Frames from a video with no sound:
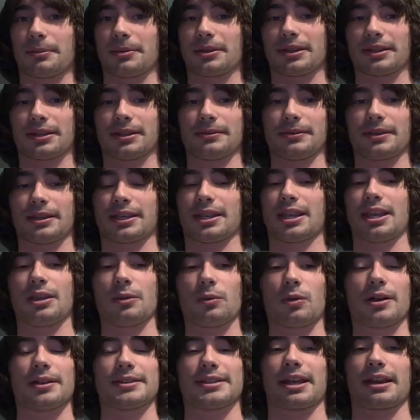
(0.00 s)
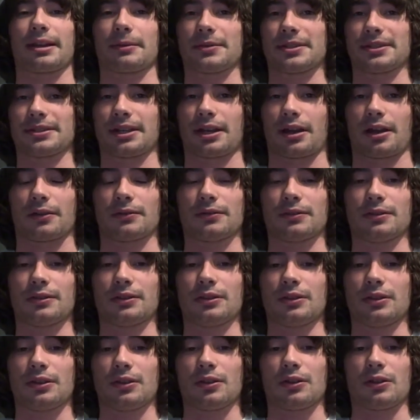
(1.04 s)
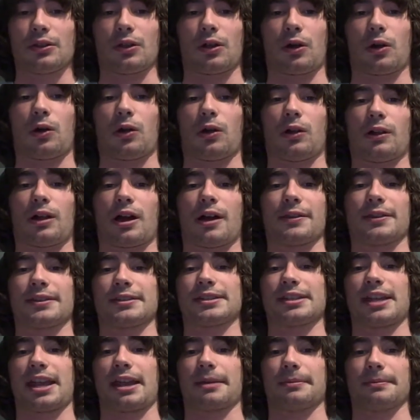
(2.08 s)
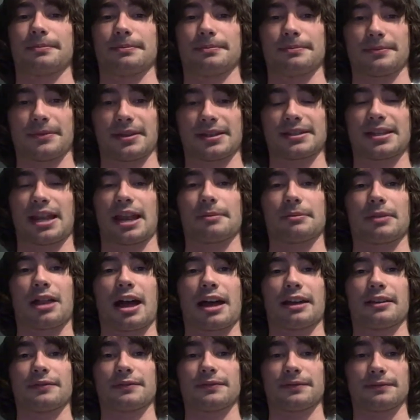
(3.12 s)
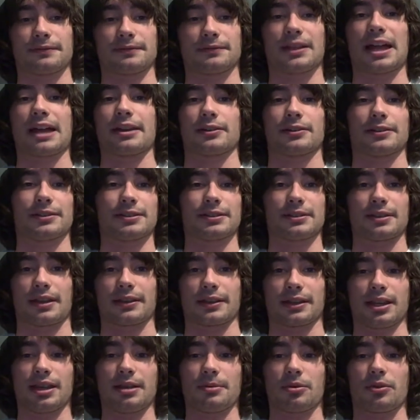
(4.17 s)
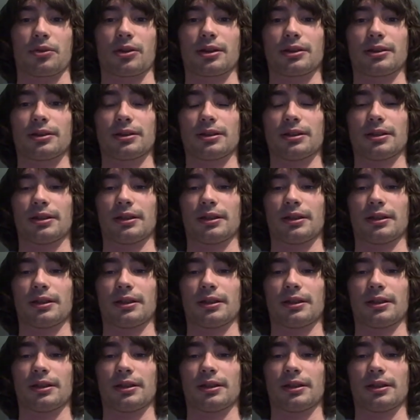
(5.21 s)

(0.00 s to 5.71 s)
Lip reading: But the key was that it was all on the same line of letters on the keyboard.